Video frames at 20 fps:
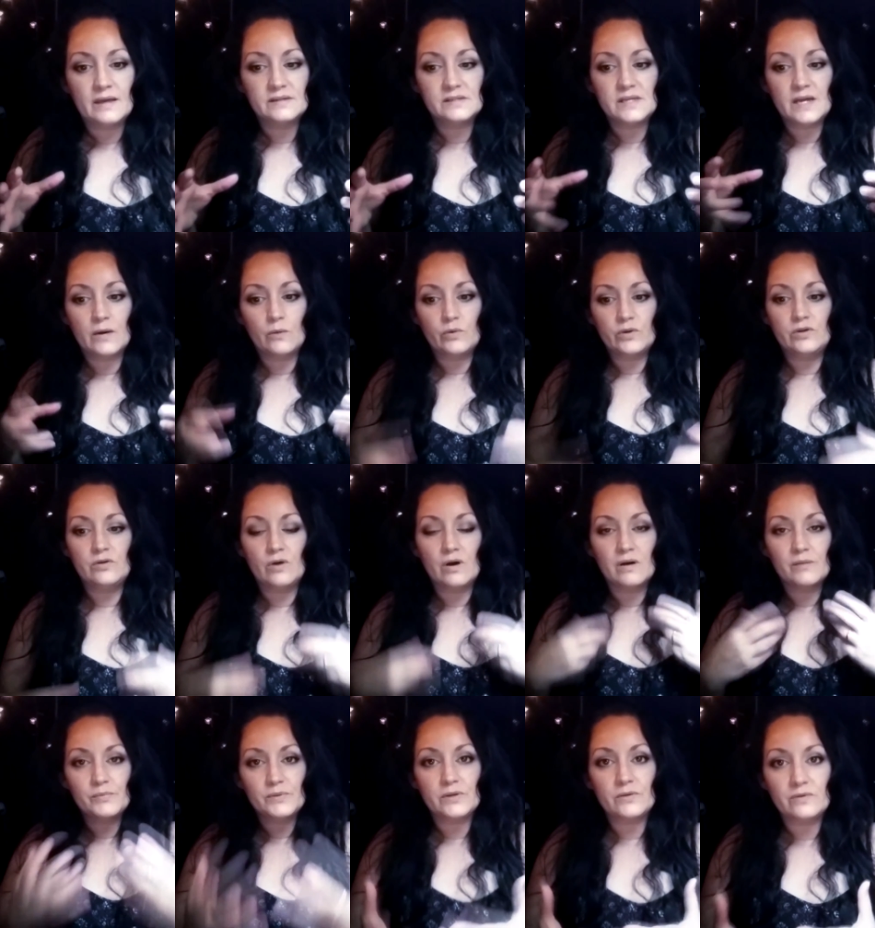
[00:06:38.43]
is that when you
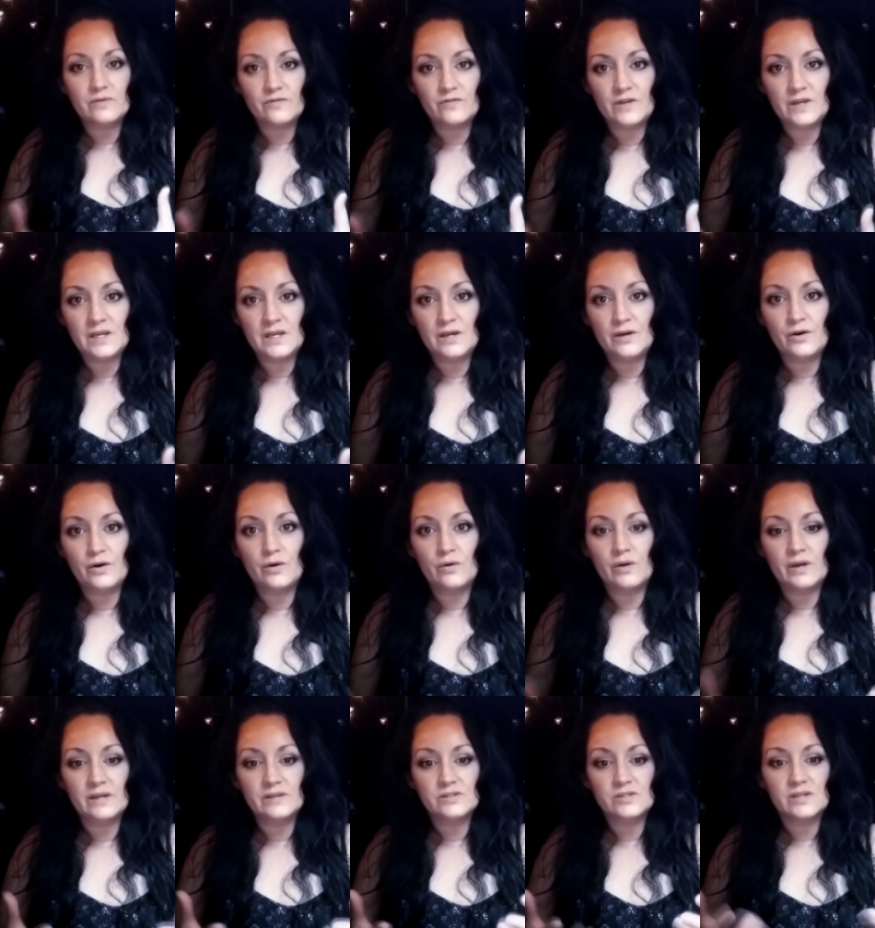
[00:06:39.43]
upload a video,
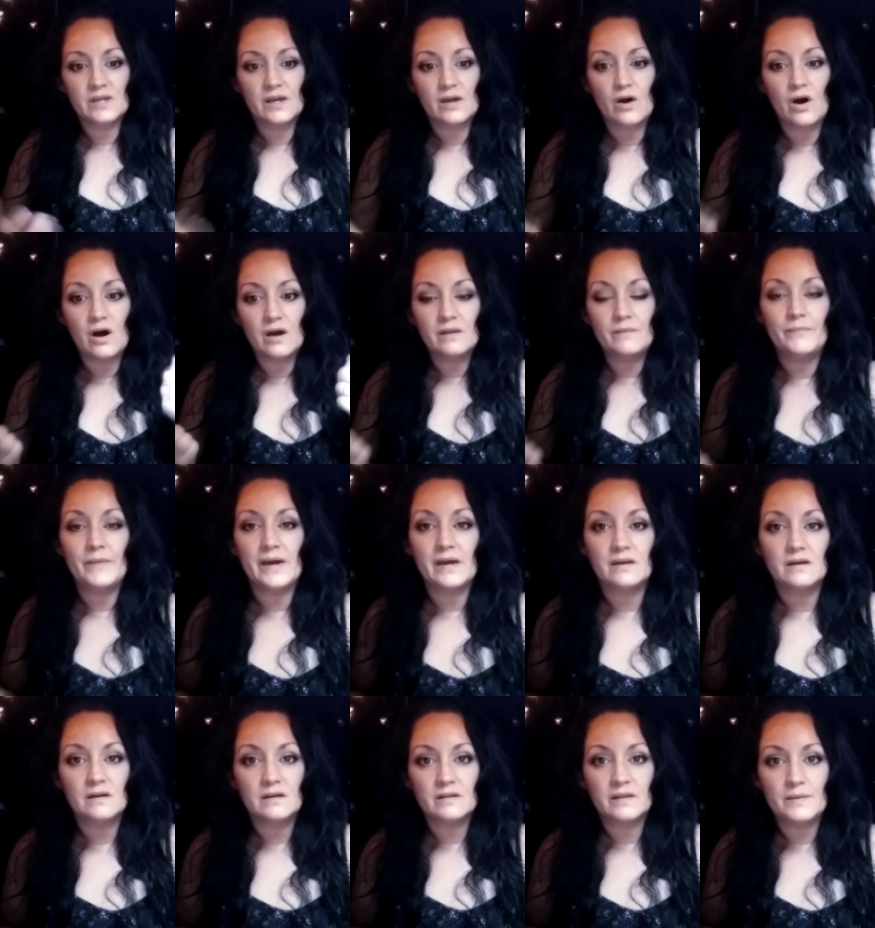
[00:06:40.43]
it's like
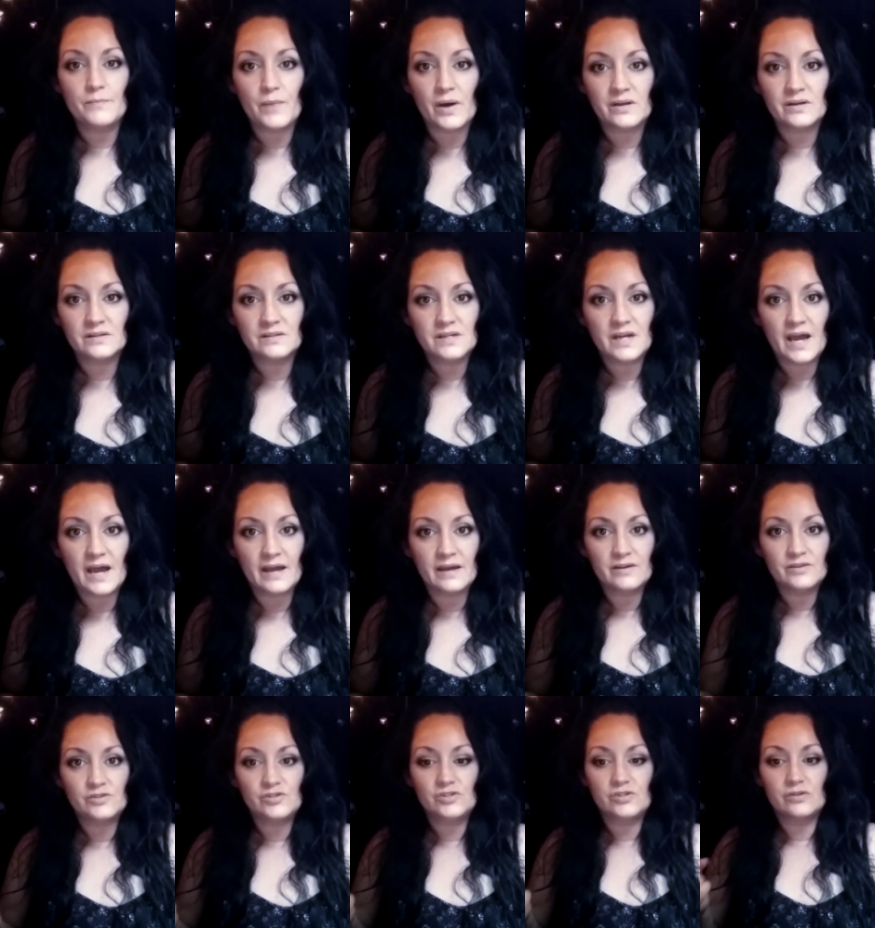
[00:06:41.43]
automatically
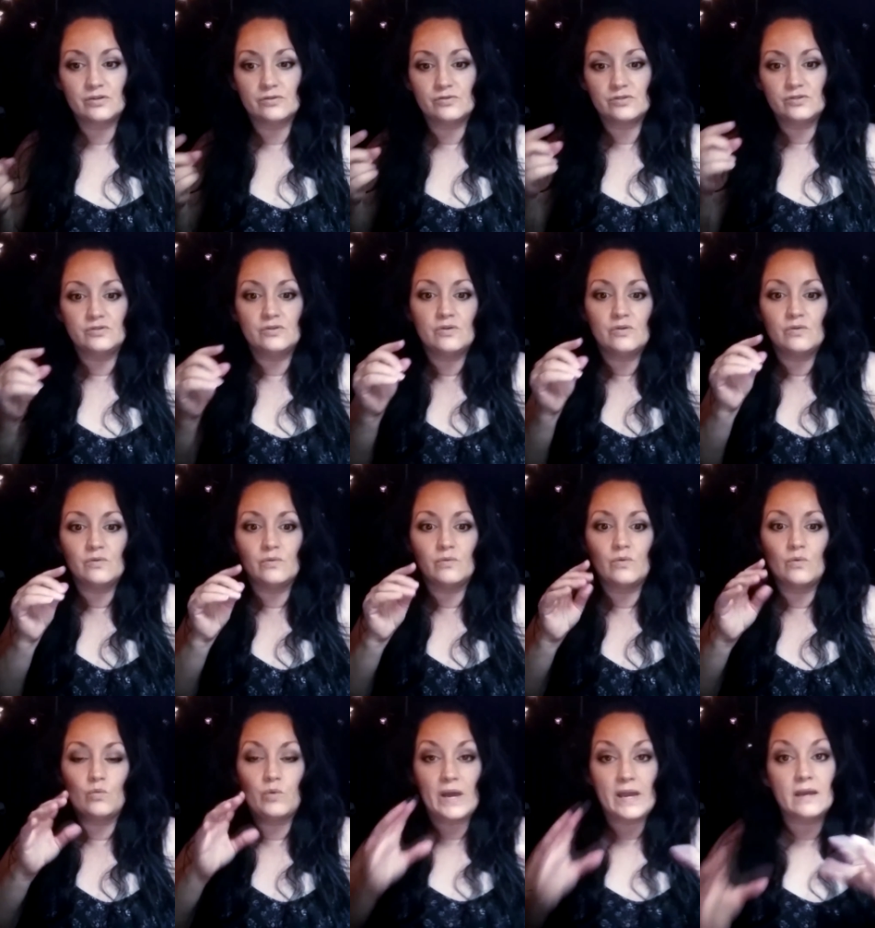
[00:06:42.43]
monetized. There's no
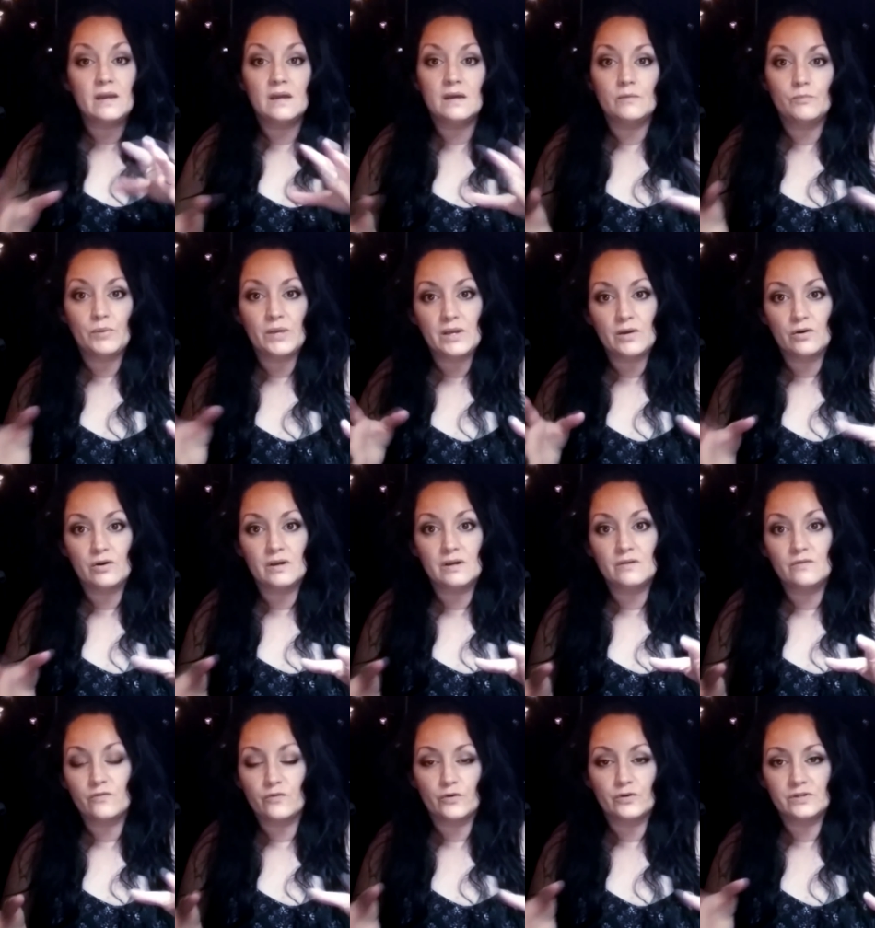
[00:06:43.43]
waiting
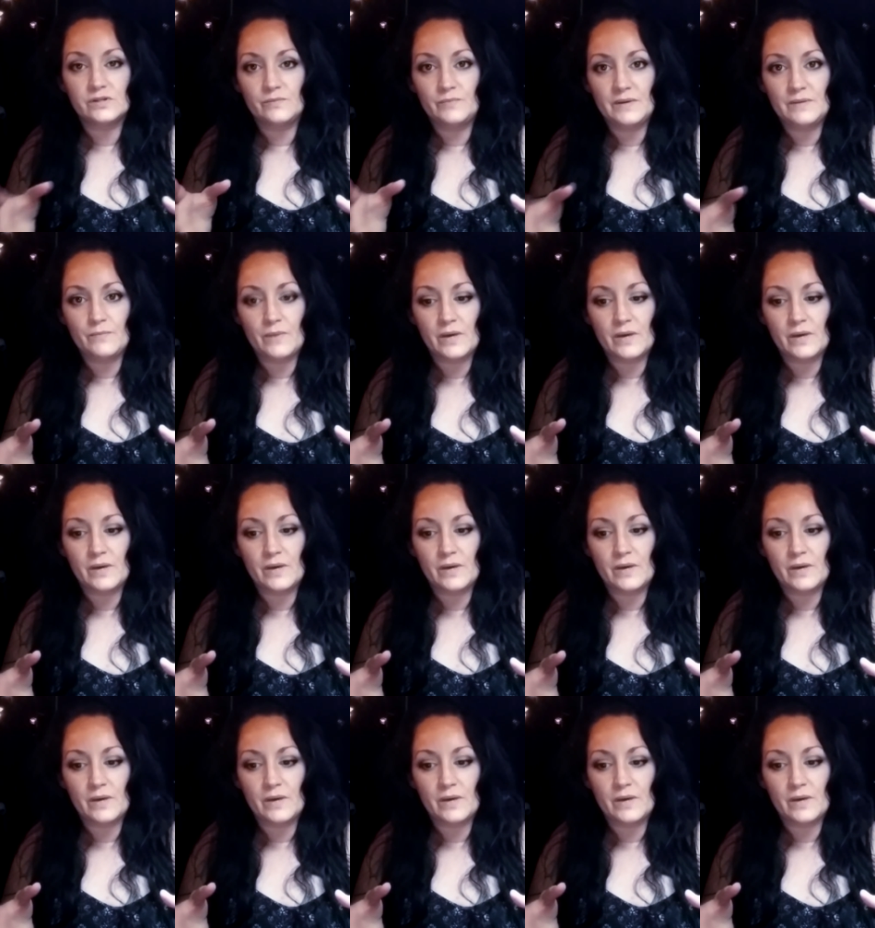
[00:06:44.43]
period for it to be